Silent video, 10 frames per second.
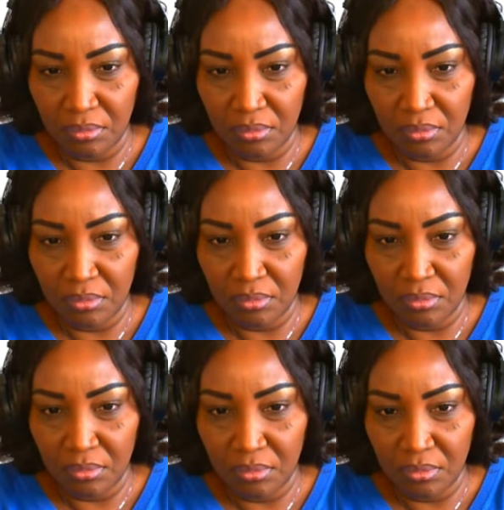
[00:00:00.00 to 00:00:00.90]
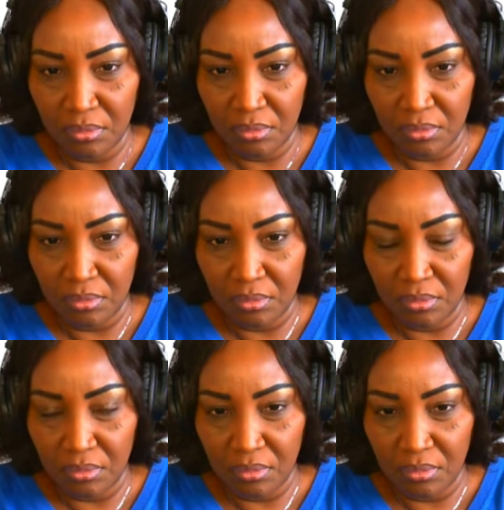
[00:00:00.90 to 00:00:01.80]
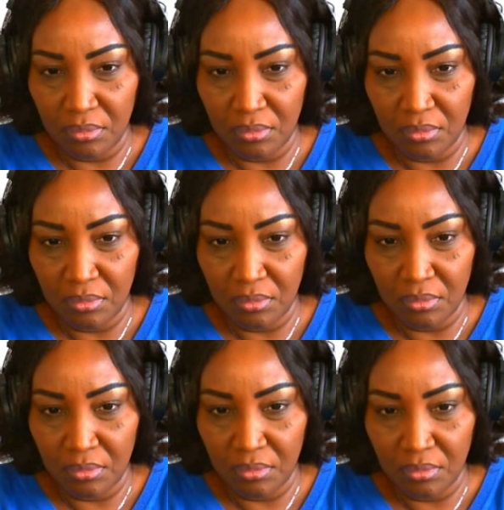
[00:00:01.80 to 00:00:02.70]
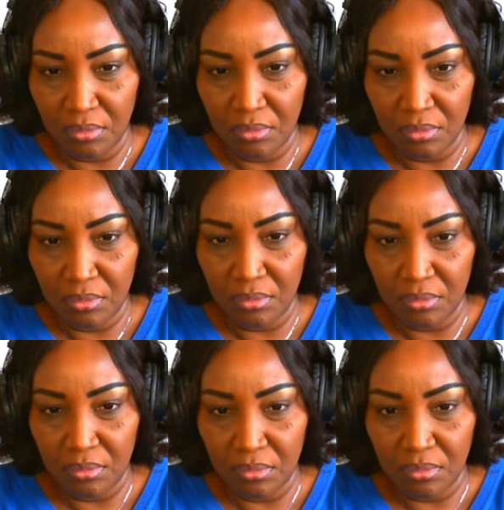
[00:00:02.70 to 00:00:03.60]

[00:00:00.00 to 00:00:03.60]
The person shown says nothing.